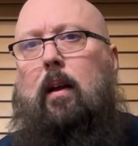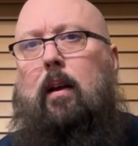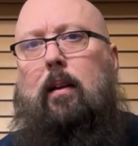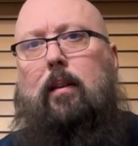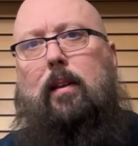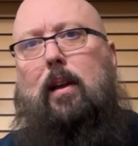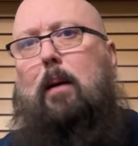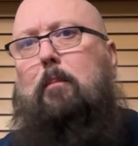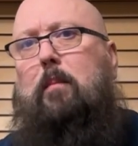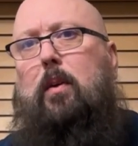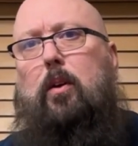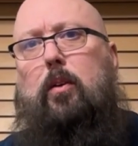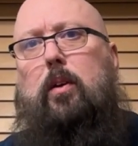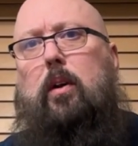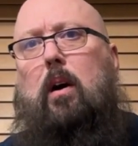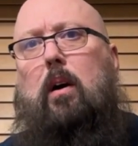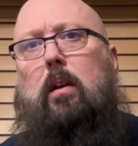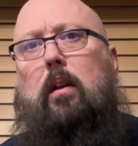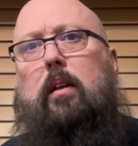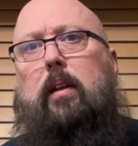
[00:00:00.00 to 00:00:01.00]
I'm new to
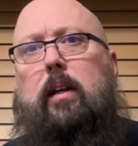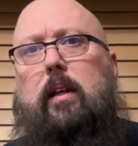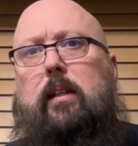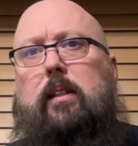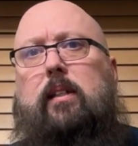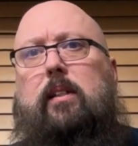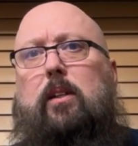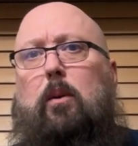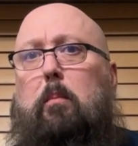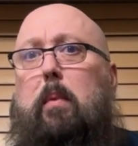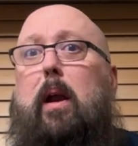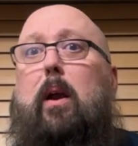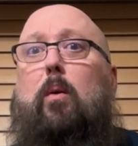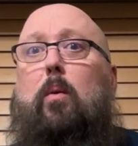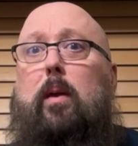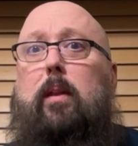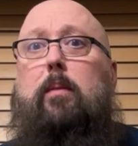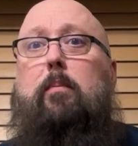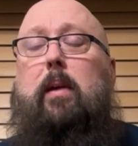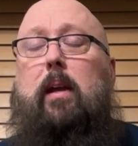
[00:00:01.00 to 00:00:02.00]
all of this, so bear
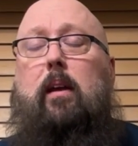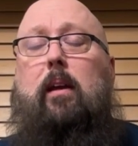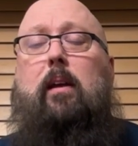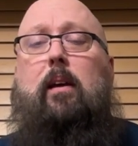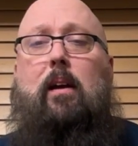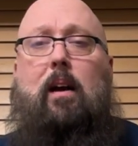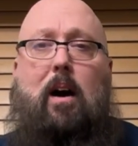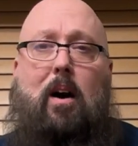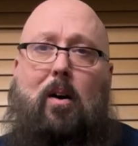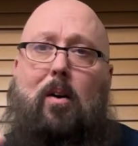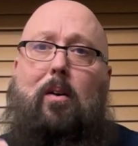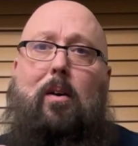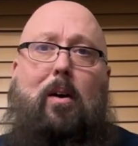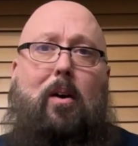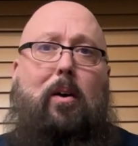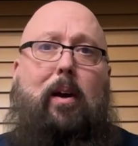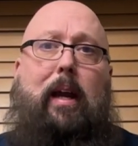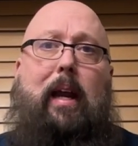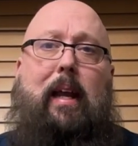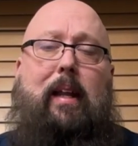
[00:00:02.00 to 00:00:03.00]
with me.
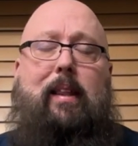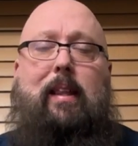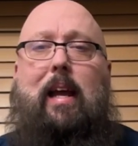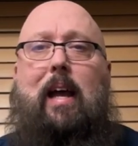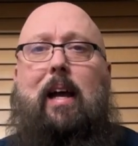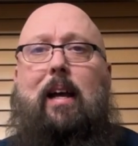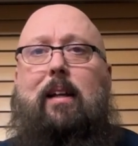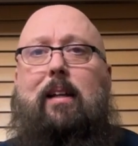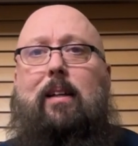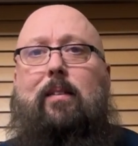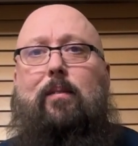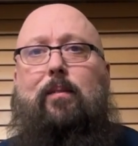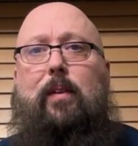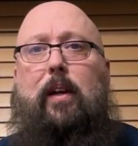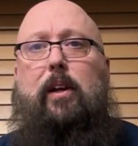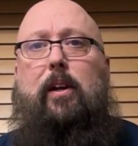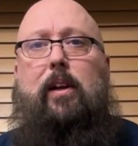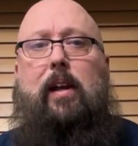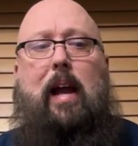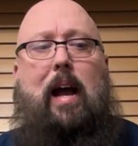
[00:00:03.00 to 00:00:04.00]
I'll get that
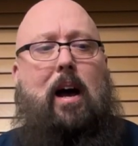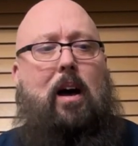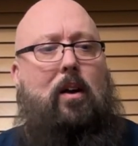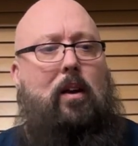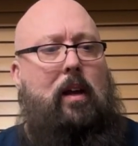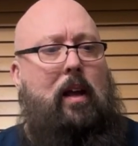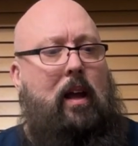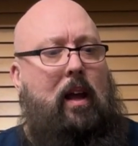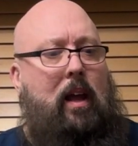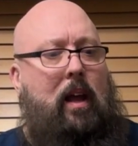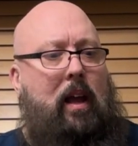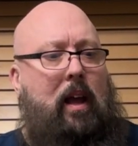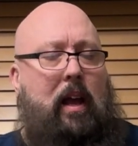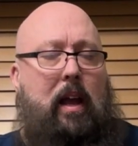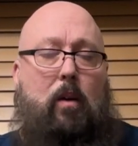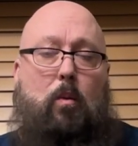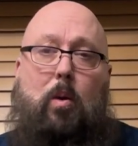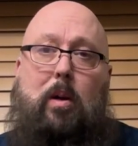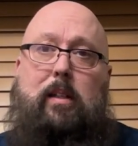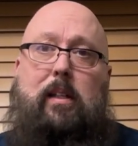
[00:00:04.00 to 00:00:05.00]
figured out,
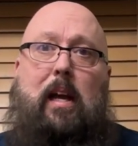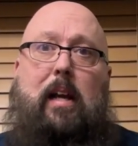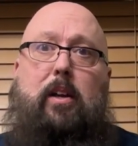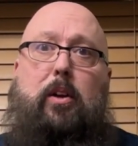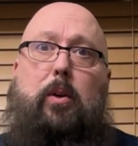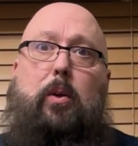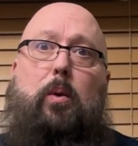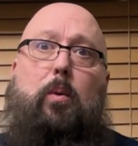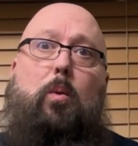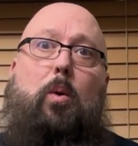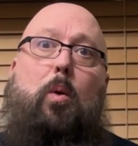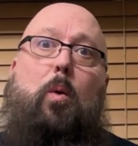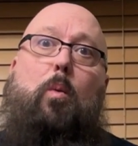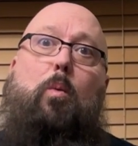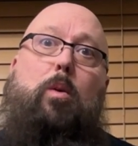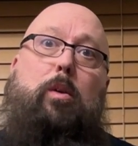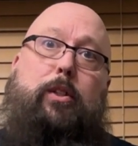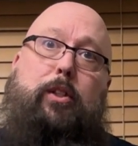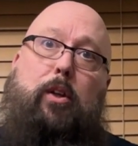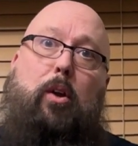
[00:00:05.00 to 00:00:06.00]
and once I do,
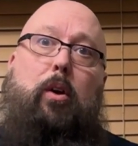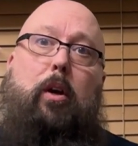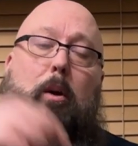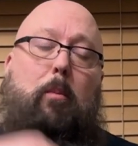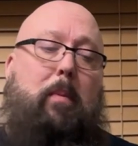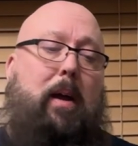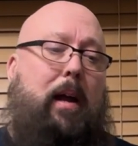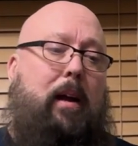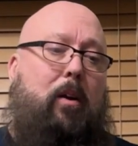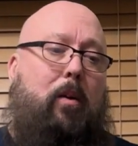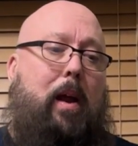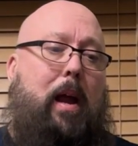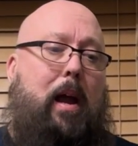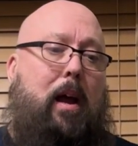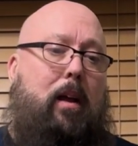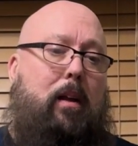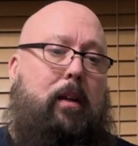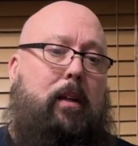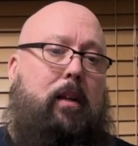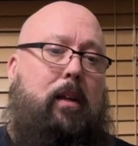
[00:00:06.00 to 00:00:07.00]
we'll circle back
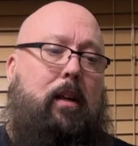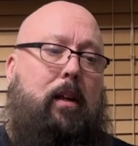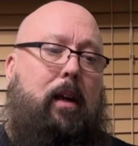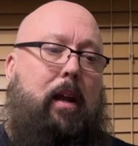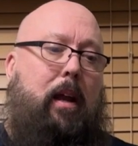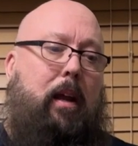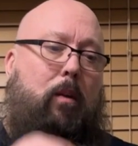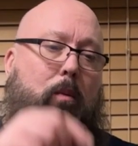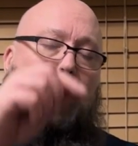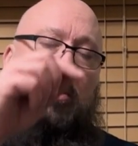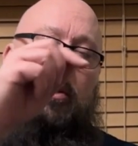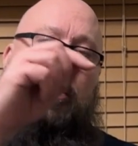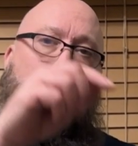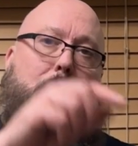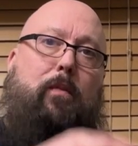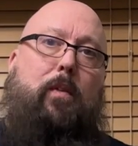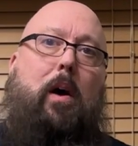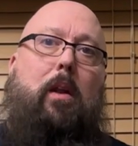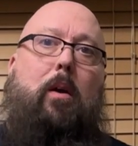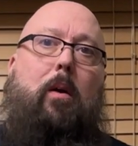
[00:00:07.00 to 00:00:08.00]
around and we'll do a
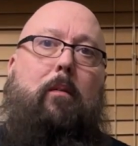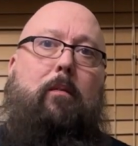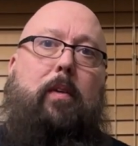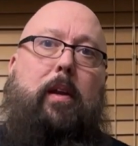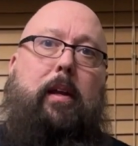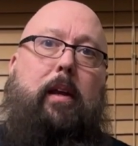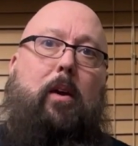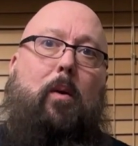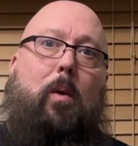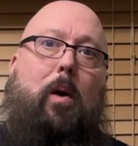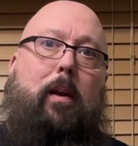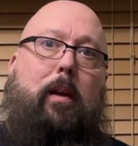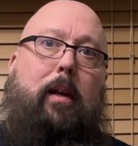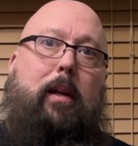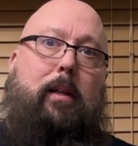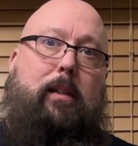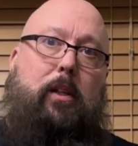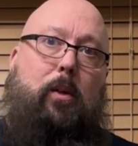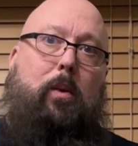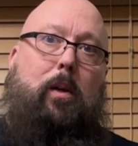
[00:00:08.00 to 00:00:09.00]
follow-up video on
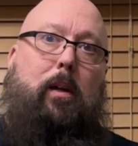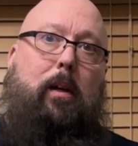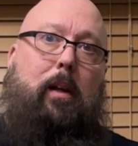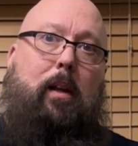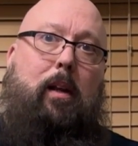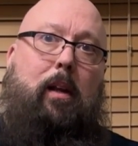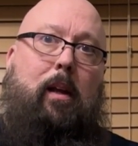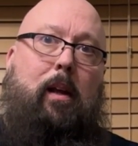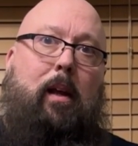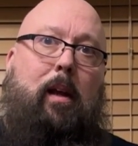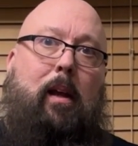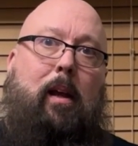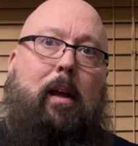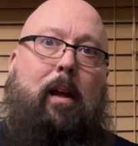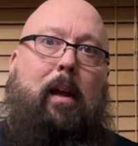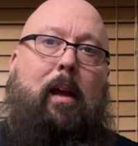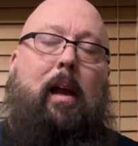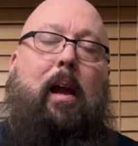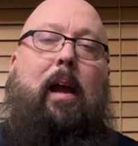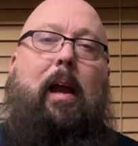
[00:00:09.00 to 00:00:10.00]
this one
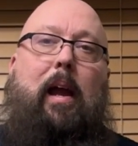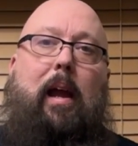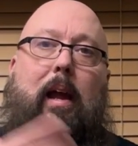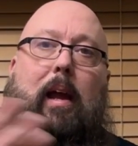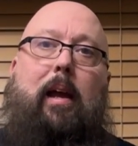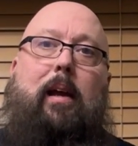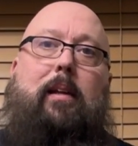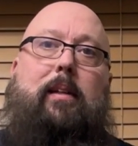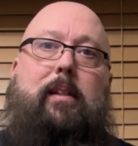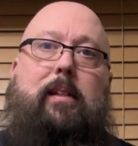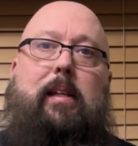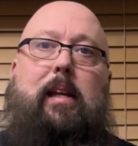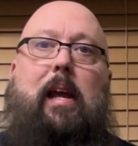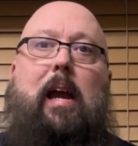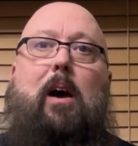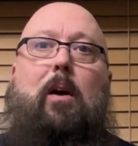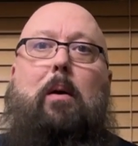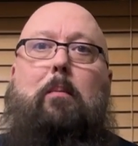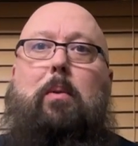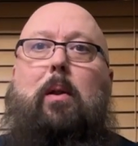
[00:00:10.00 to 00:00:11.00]
and see
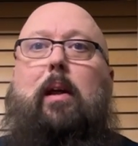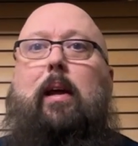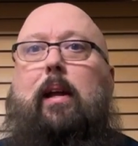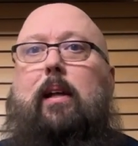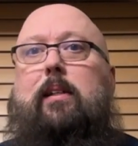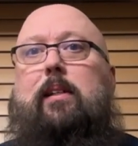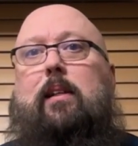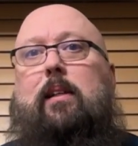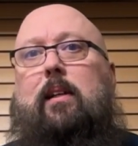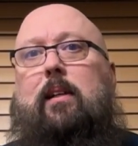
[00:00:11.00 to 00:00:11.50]
how it plays,